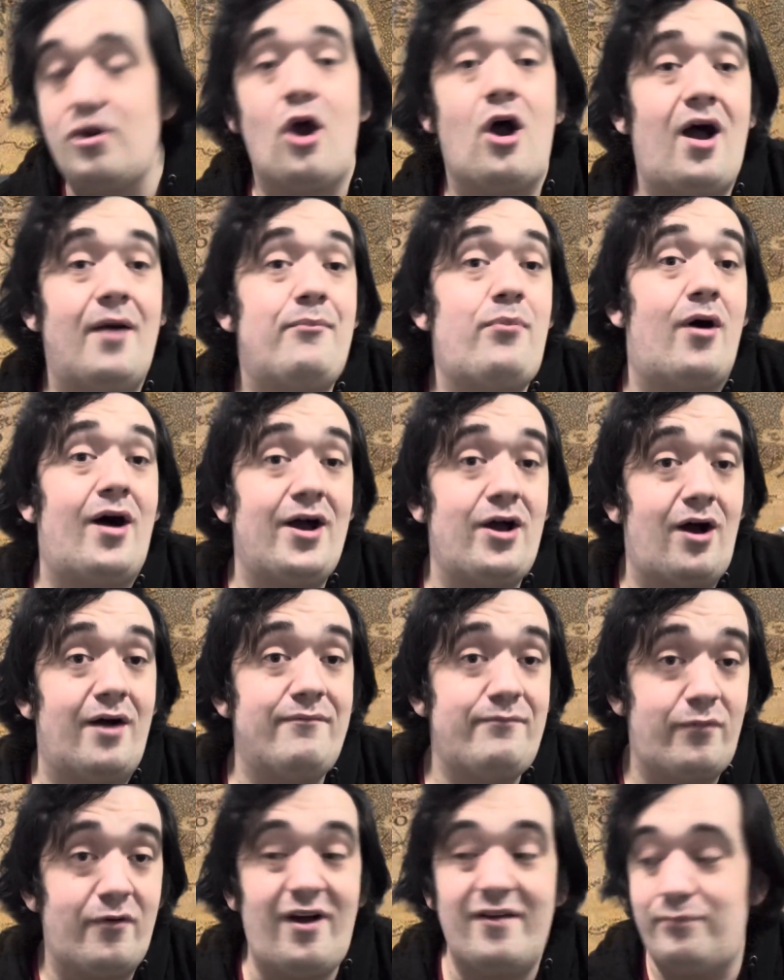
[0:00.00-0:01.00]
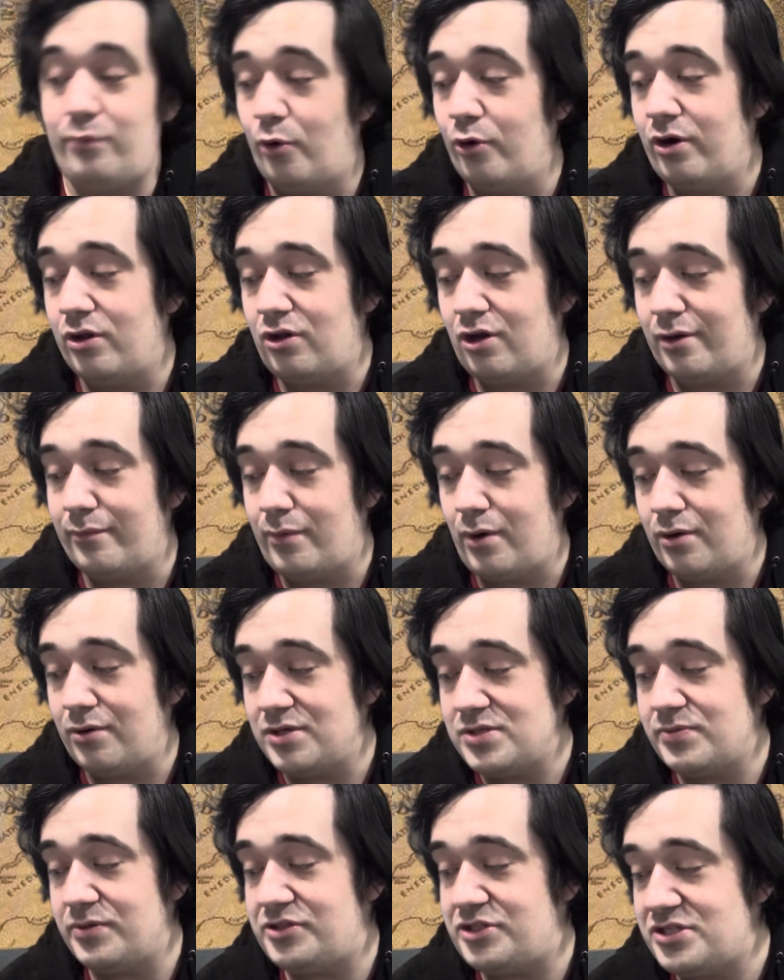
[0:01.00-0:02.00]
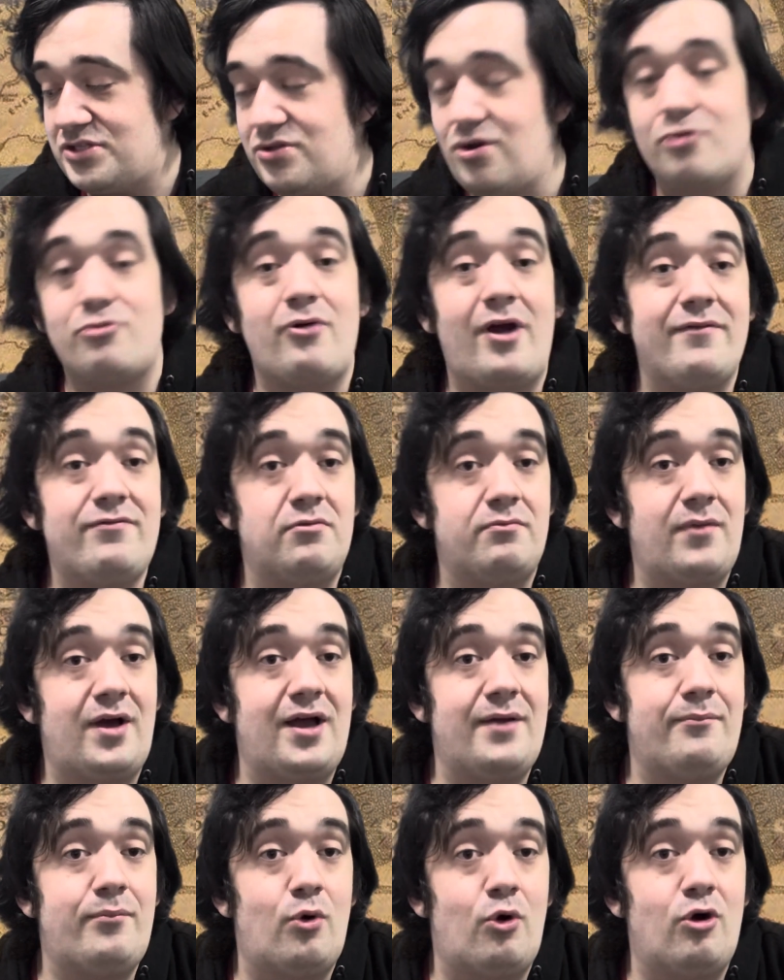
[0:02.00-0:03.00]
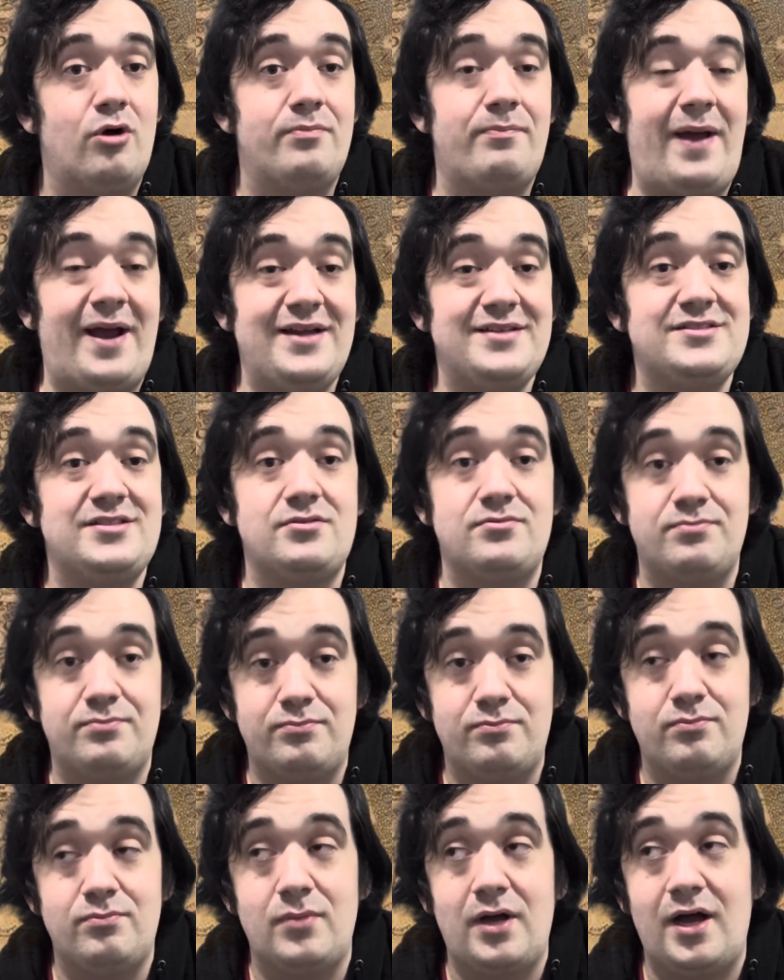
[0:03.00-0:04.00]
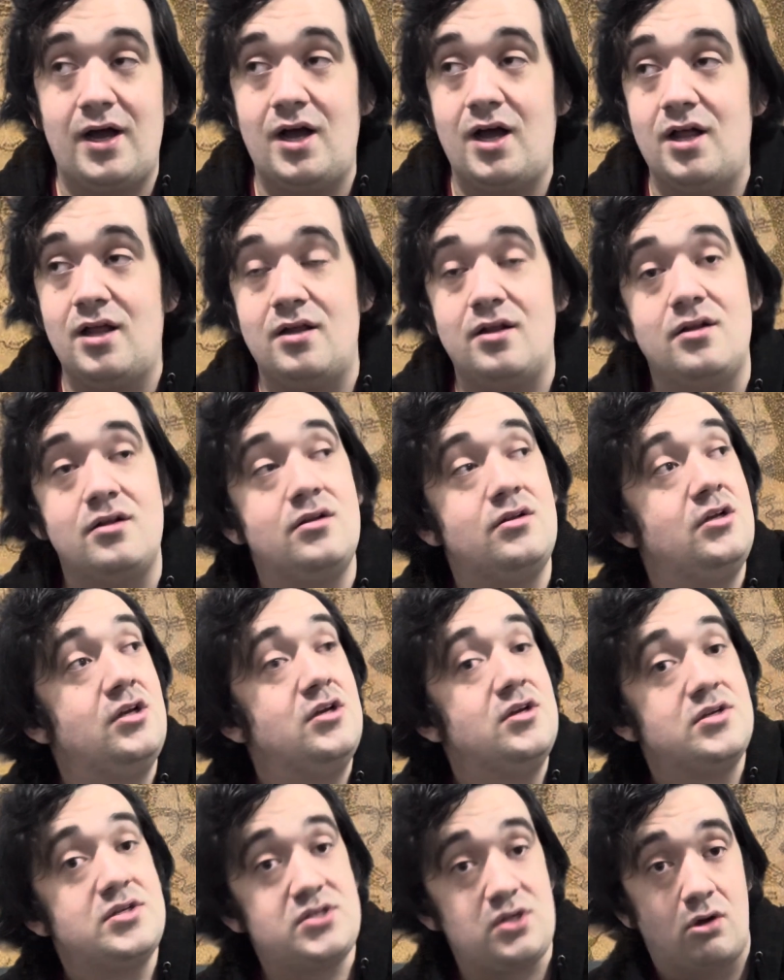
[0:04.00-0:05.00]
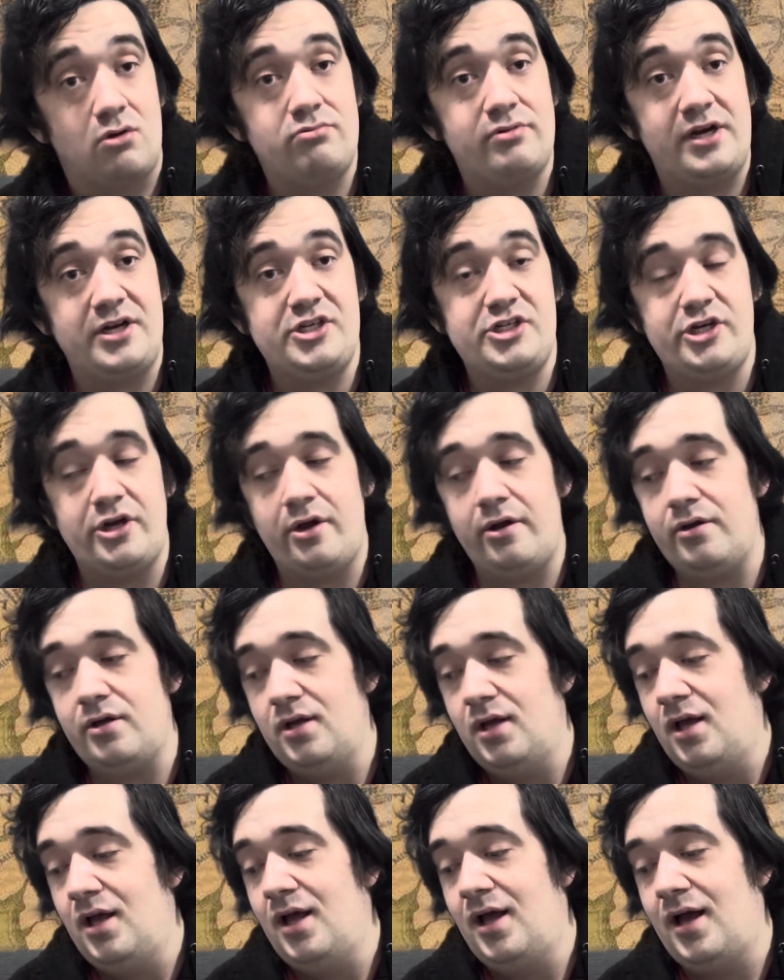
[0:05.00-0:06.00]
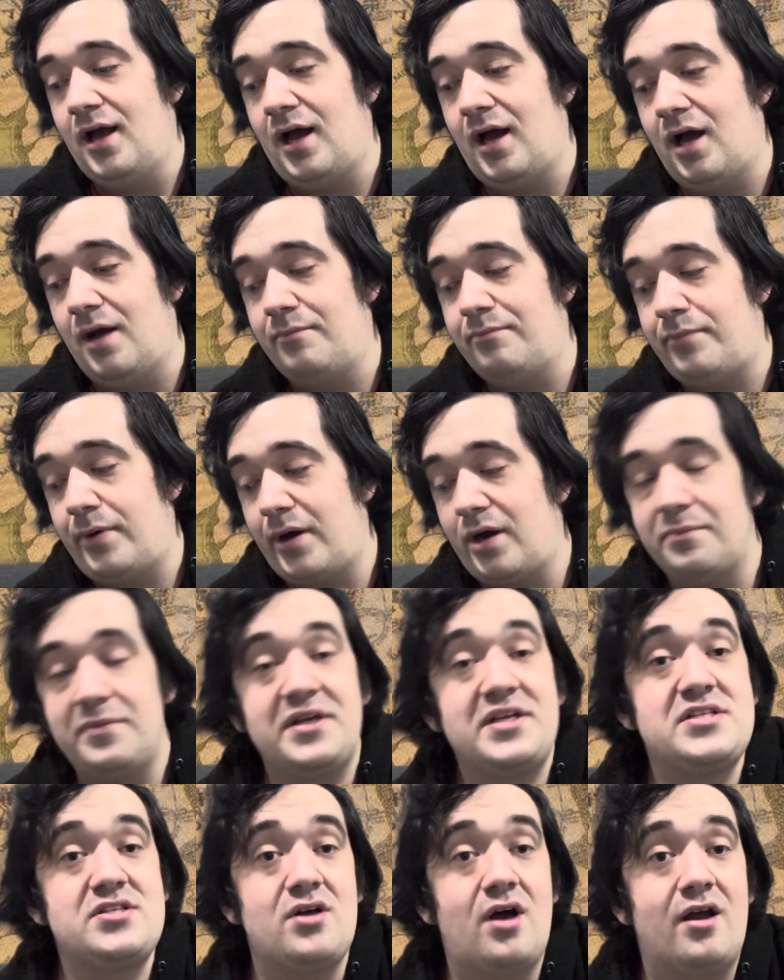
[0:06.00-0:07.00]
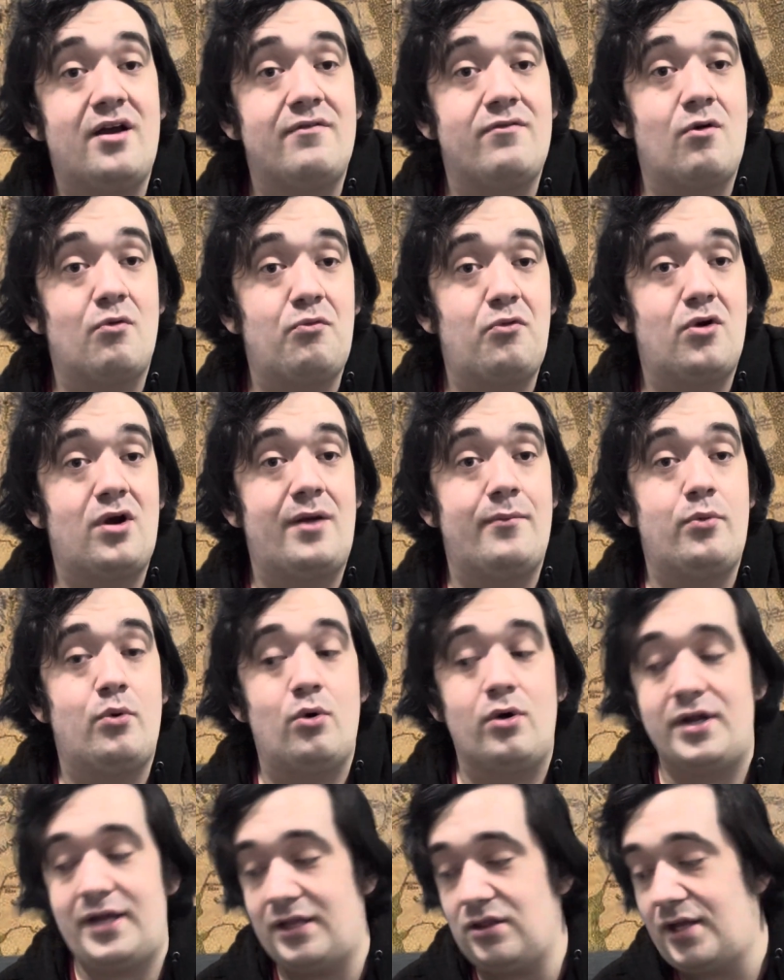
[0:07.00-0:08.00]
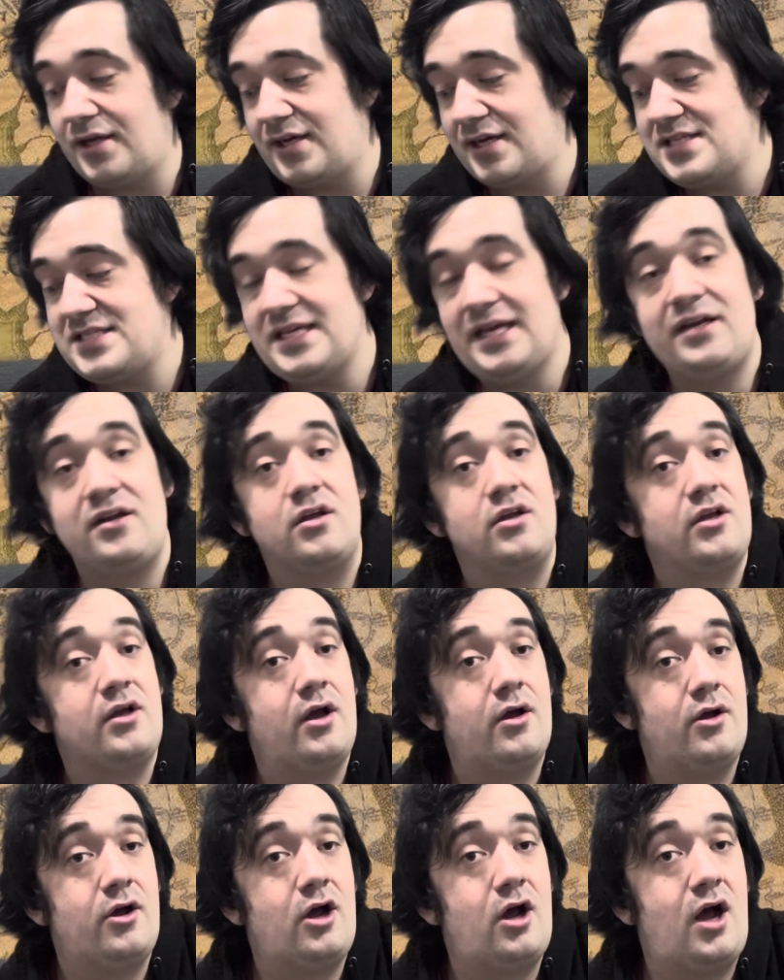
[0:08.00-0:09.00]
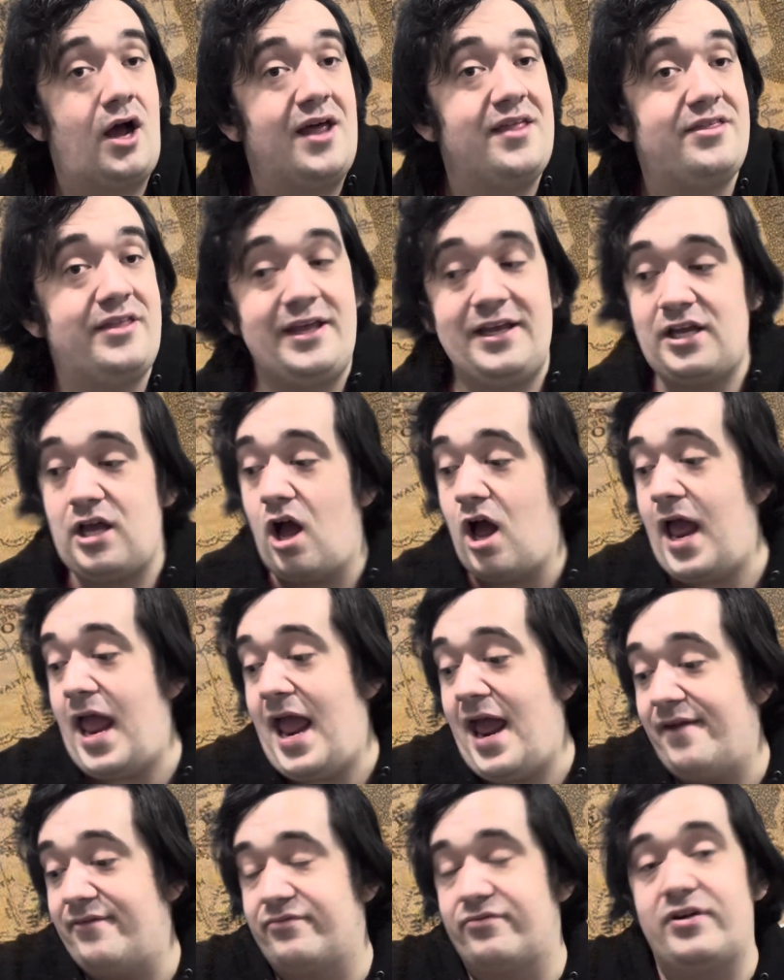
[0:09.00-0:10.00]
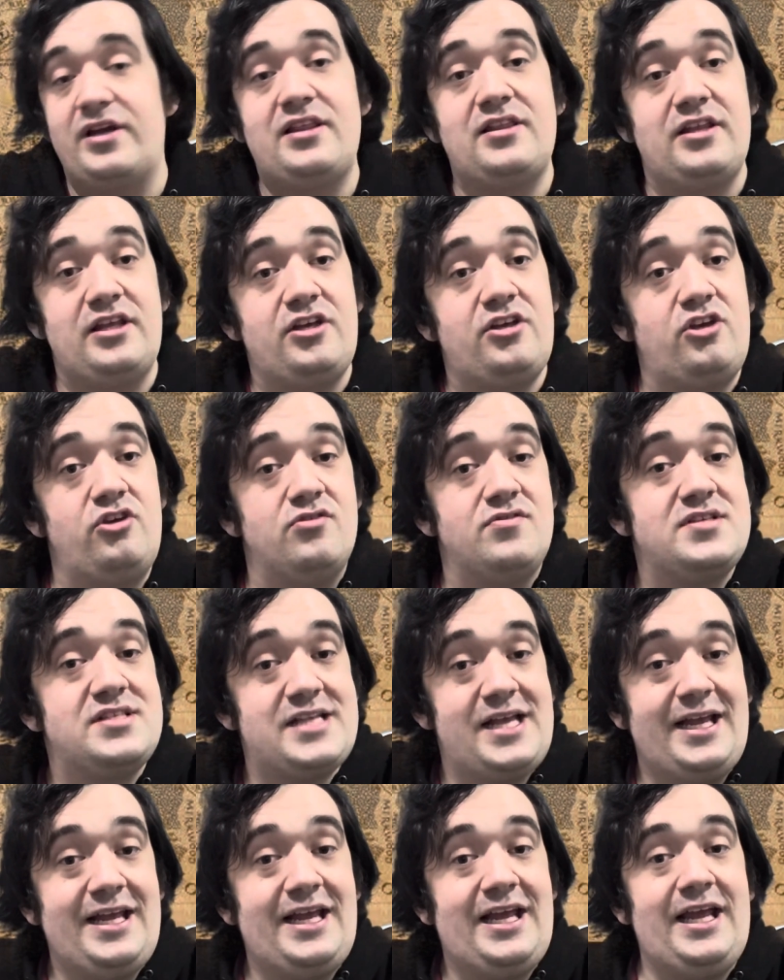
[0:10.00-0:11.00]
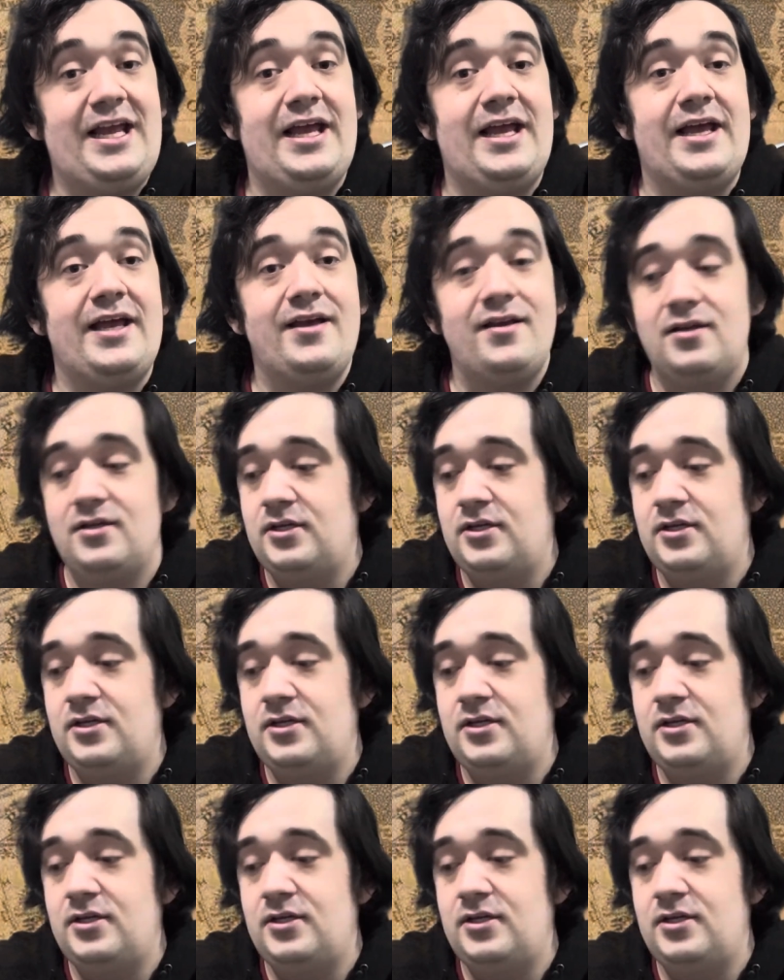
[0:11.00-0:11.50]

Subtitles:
bought a lot of models, which is not great for my bought painted sold ratio, but I'm excited of what I bought. And like I said, I think everything you see here,